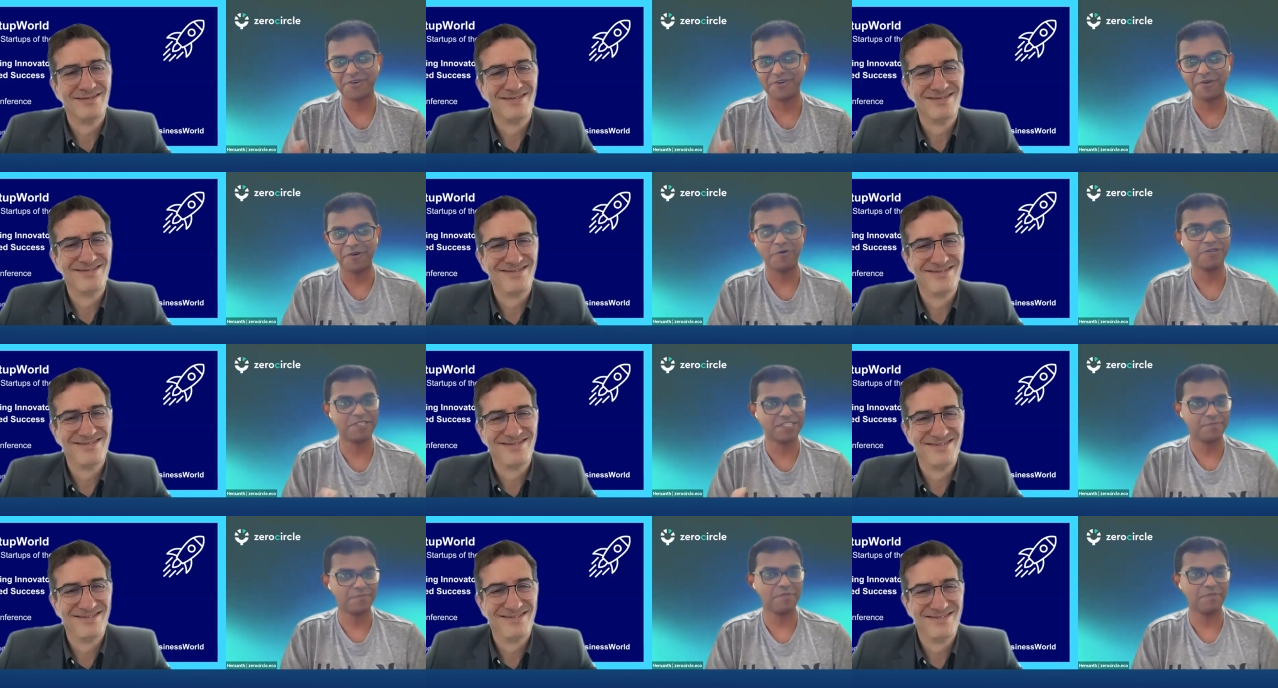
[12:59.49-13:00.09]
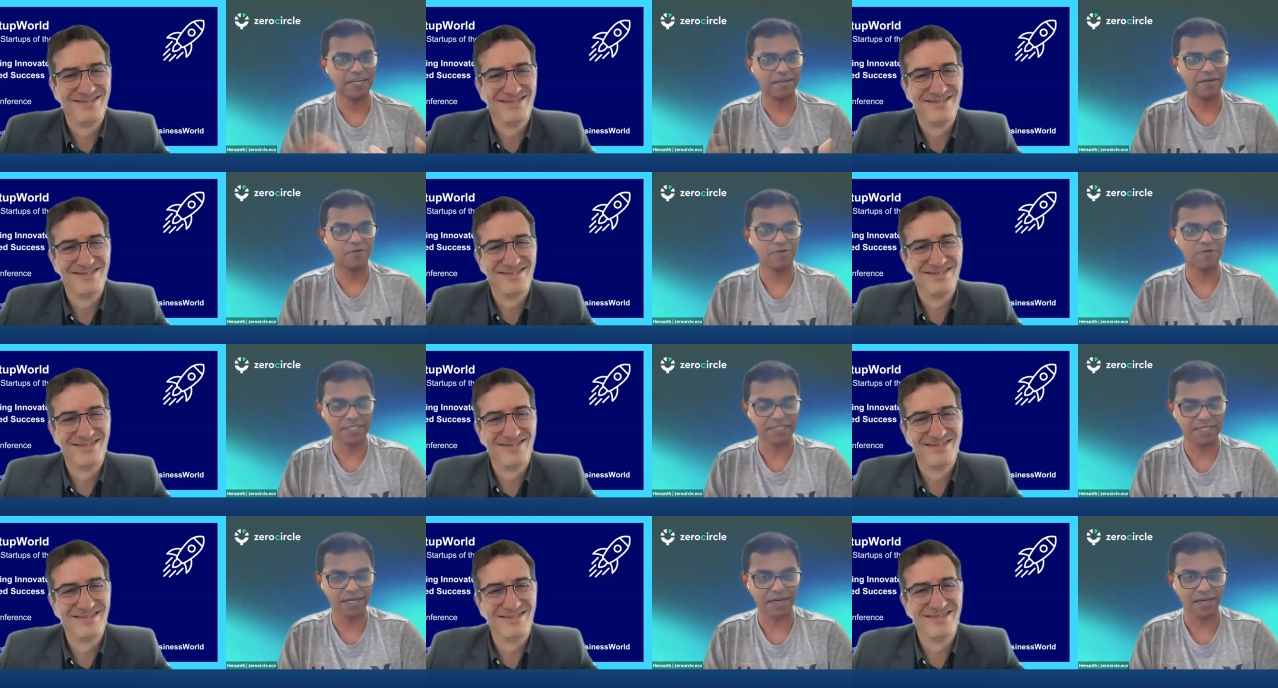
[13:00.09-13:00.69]
Speaker 1: So loans seem like a
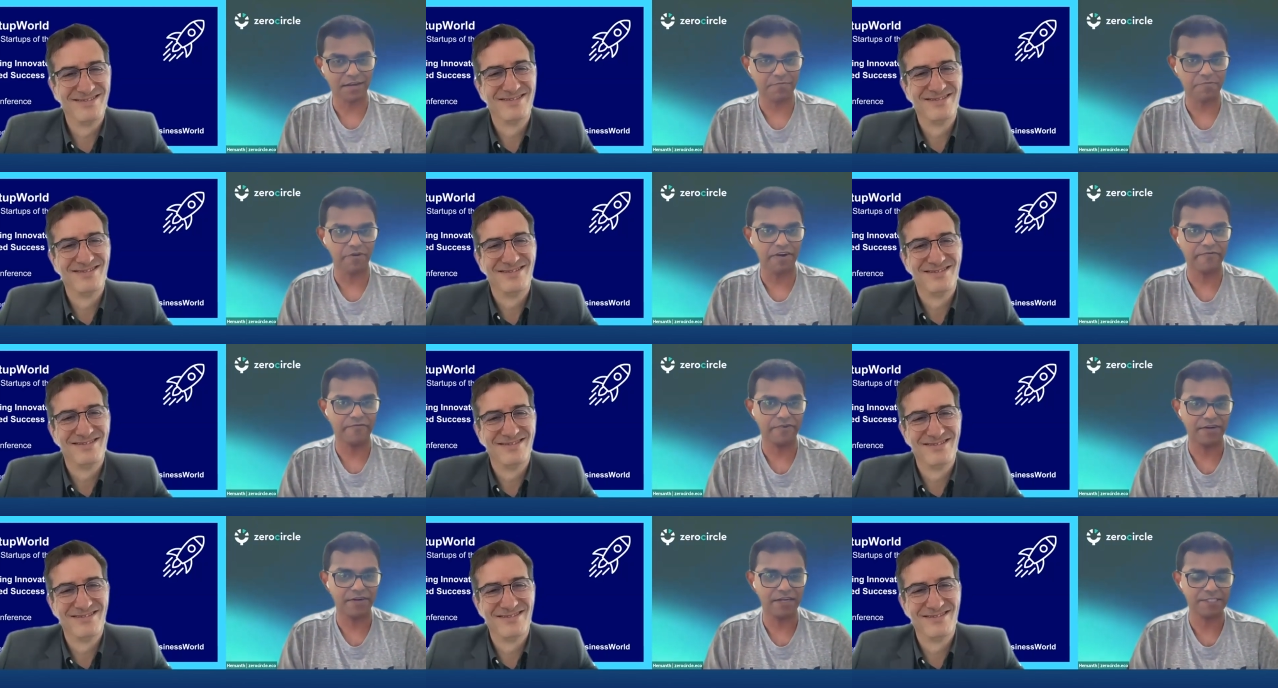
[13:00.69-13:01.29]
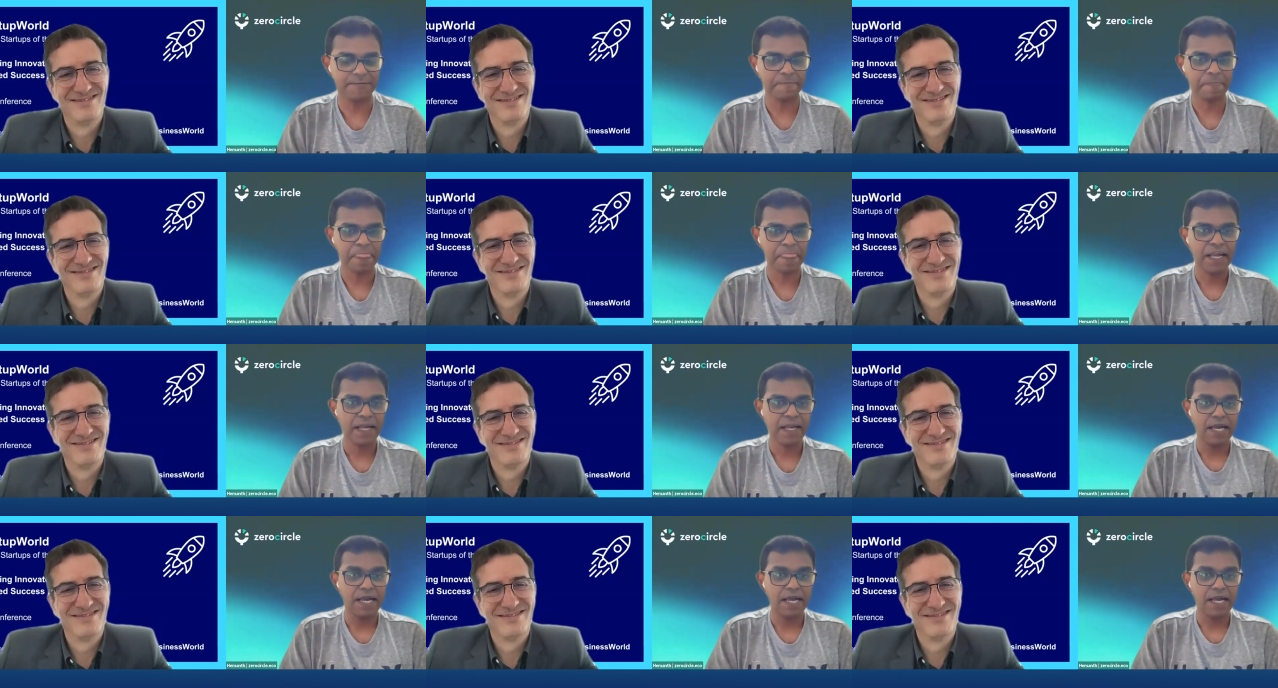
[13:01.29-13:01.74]
good starting point for us.